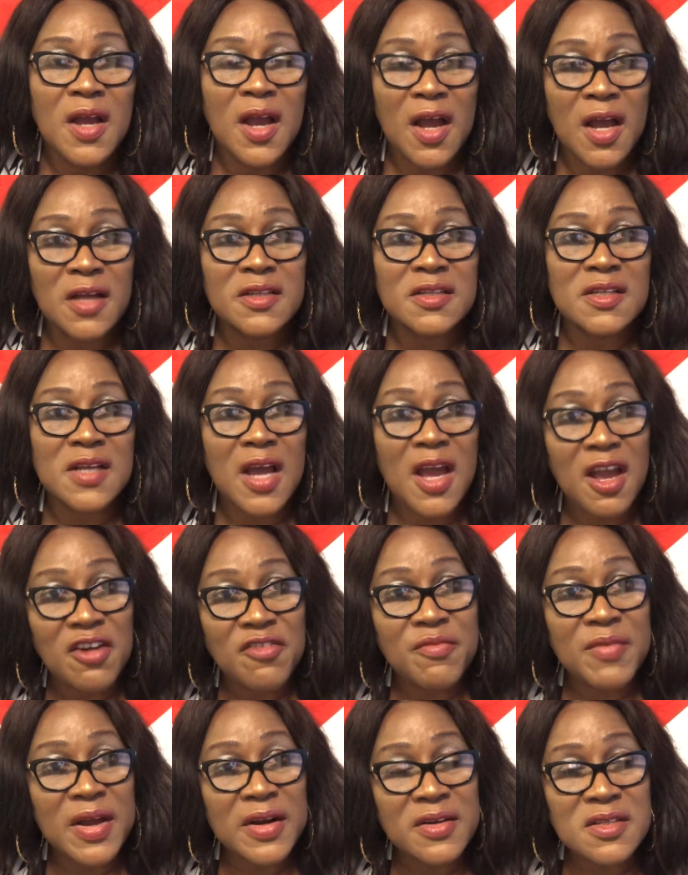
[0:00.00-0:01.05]
and I have
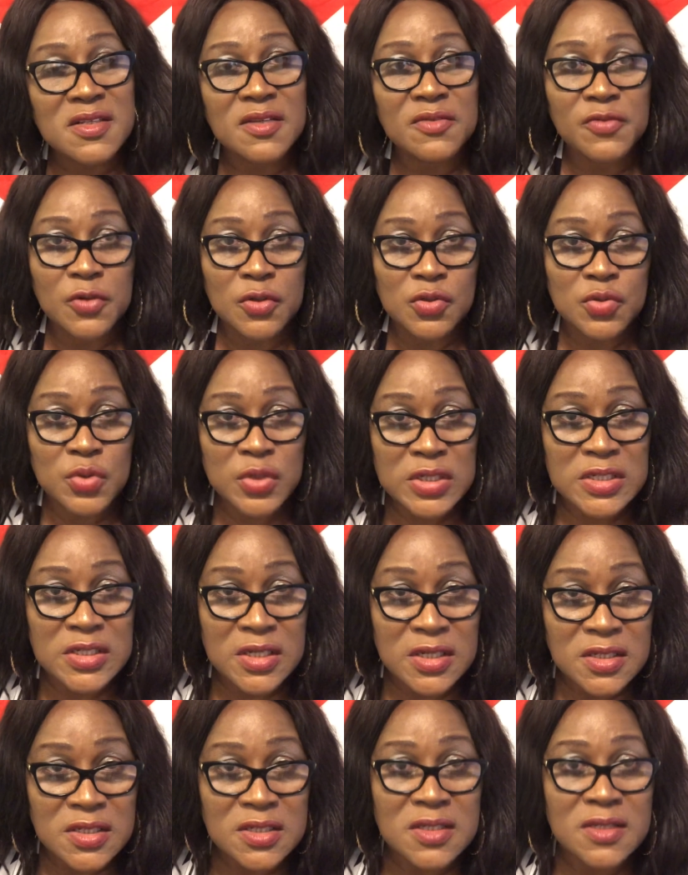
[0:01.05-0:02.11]
my reason for doing
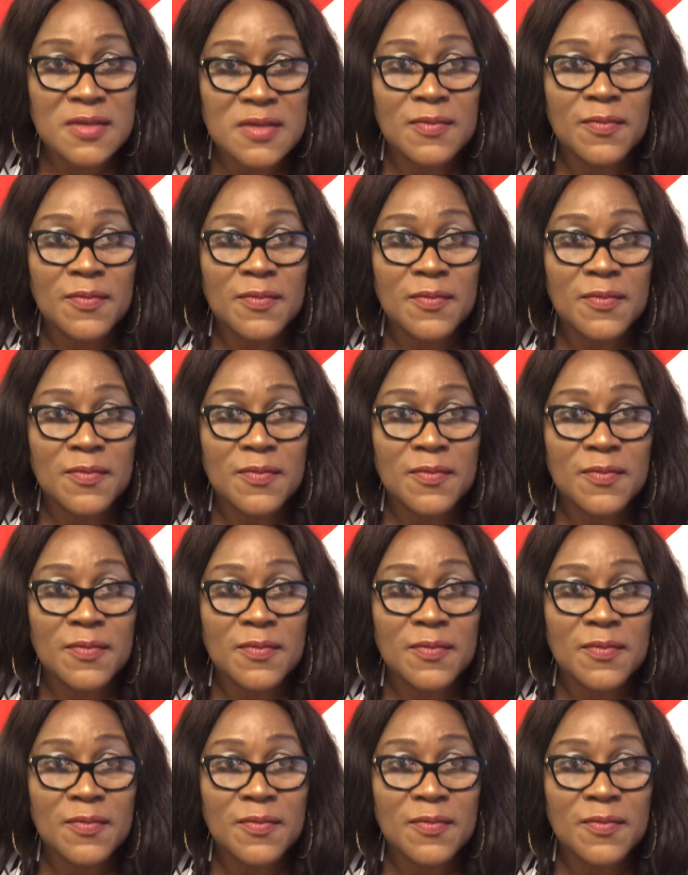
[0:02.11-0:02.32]
this.